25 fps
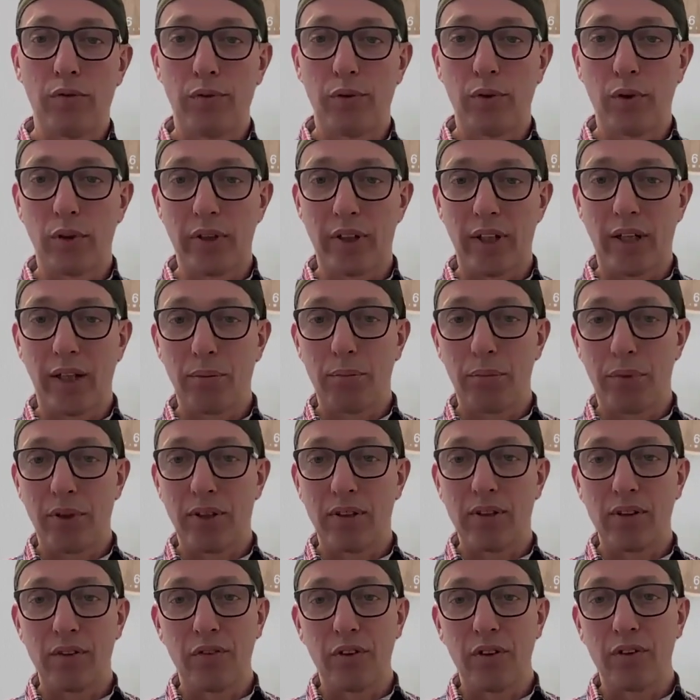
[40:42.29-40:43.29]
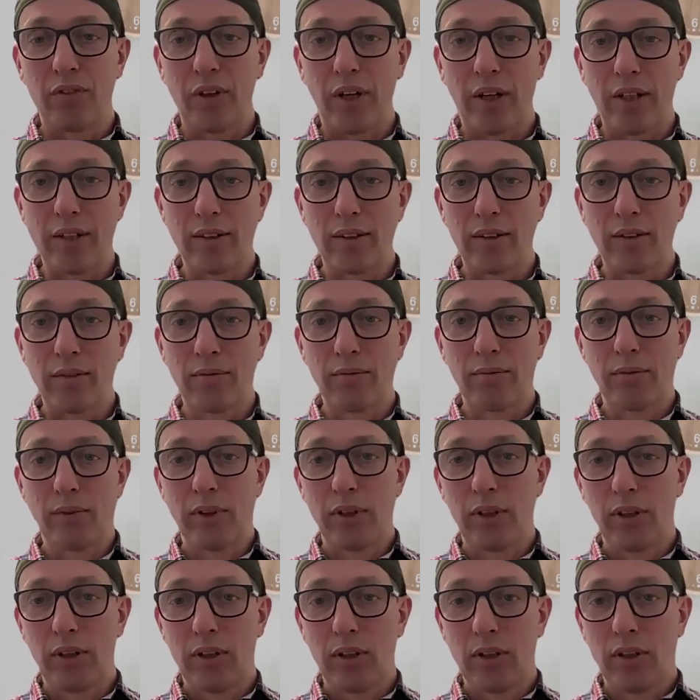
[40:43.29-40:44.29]
for that piece of advice.
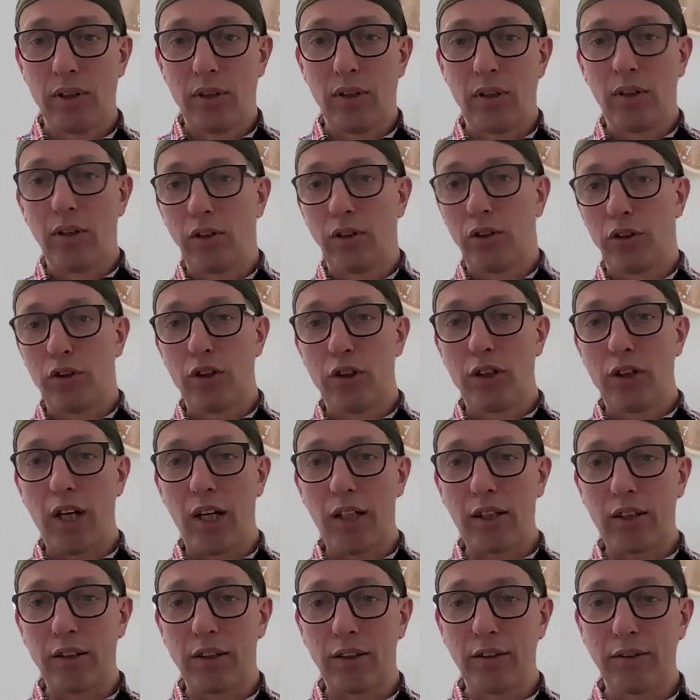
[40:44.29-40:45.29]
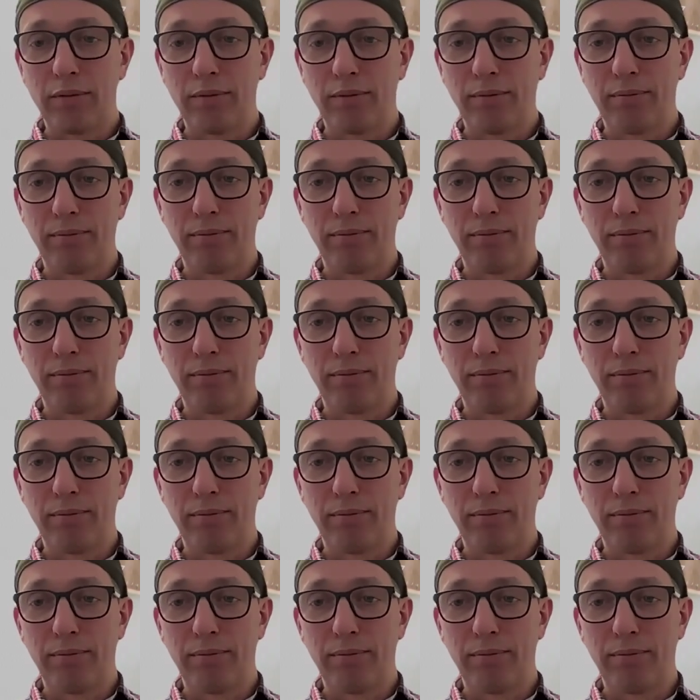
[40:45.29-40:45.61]
Good luck.